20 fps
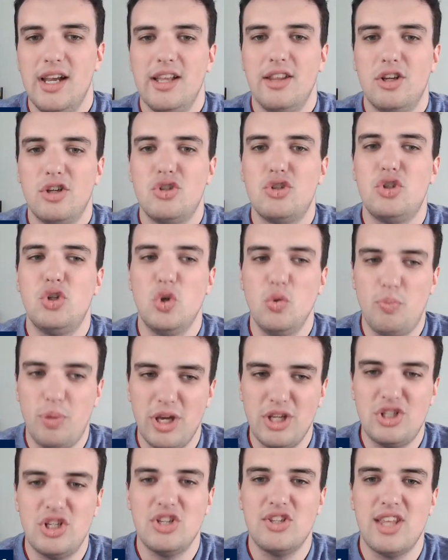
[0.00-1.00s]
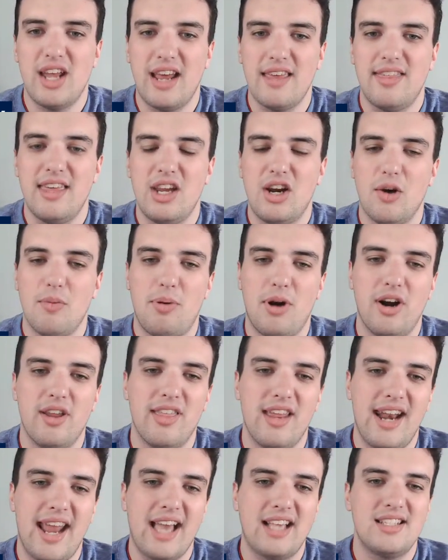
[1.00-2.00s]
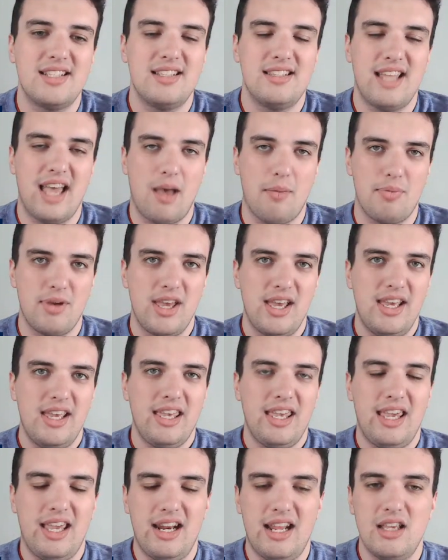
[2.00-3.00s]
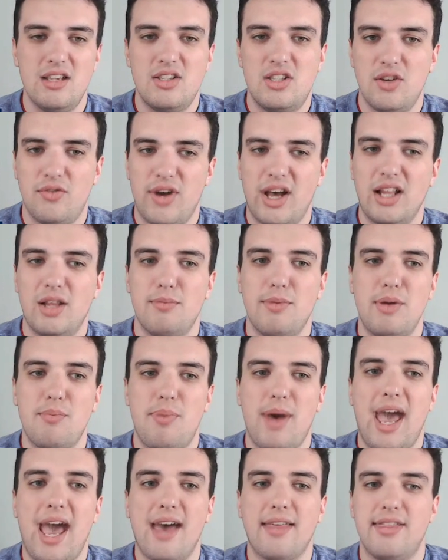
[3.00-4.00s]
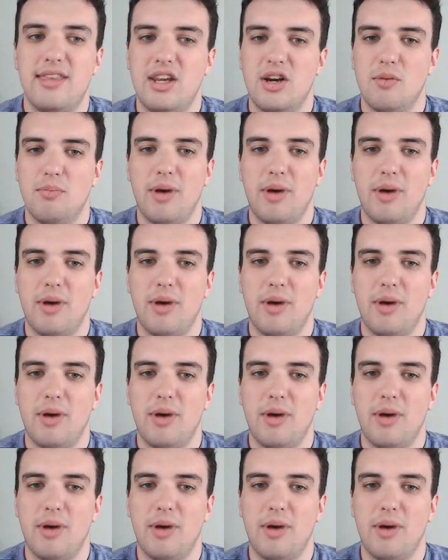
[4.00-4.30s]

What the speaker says: There's two pitches that I think are part of the next step in his development path here.